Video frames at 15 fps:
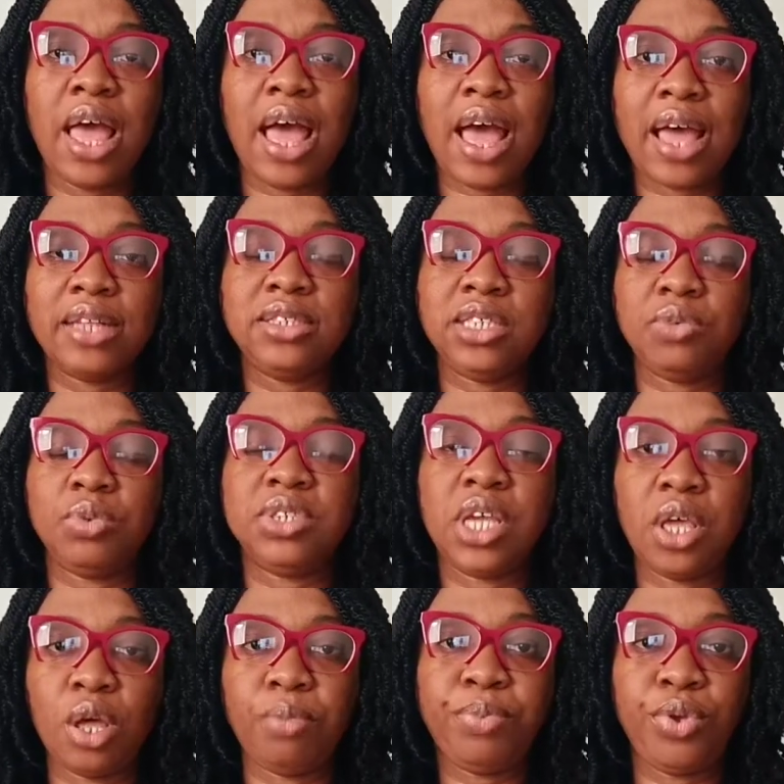and they would
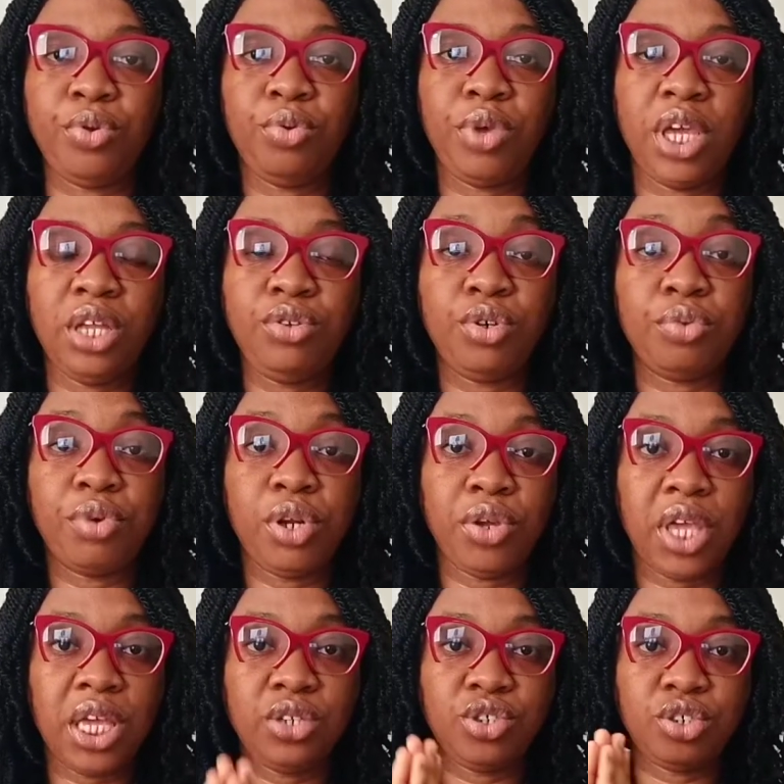help you in your
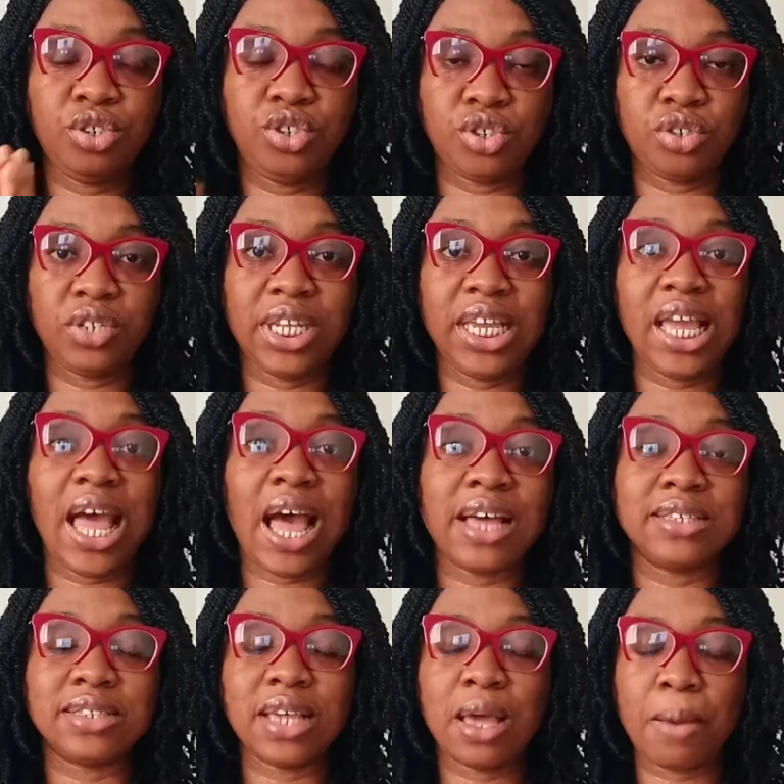relocation journey
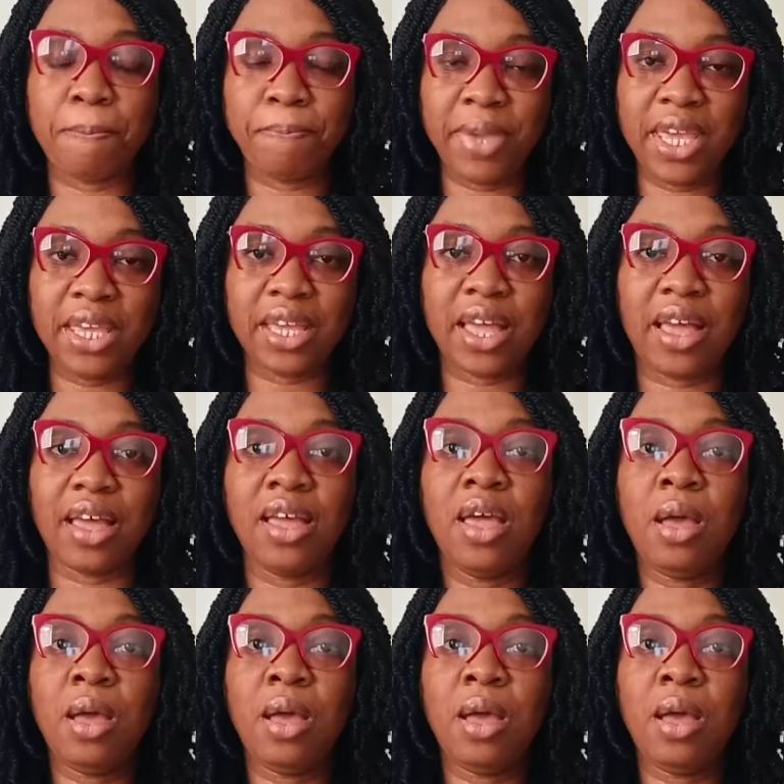as a baker.